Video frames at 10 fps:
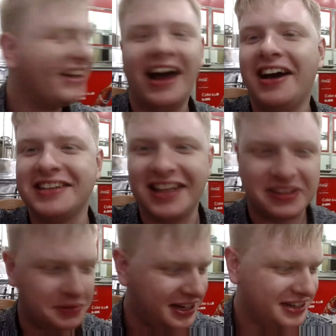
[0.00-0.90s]
Ah,
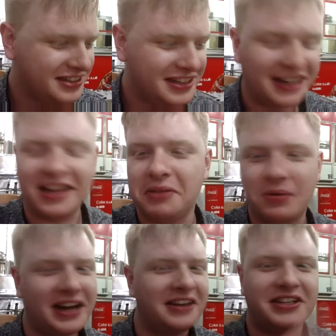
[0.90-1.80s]
that's better. I got the
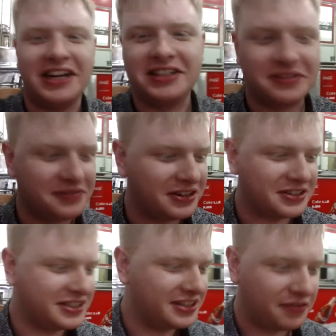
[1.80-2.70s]
pronunciation wrong,
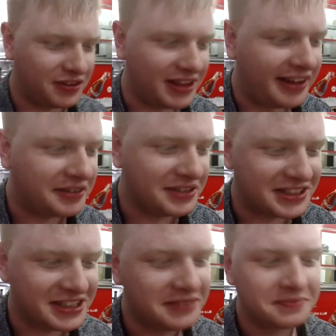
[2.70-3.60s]
it's a different
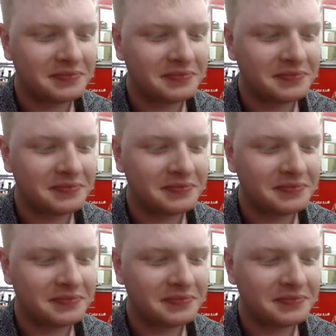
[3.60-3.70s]
language.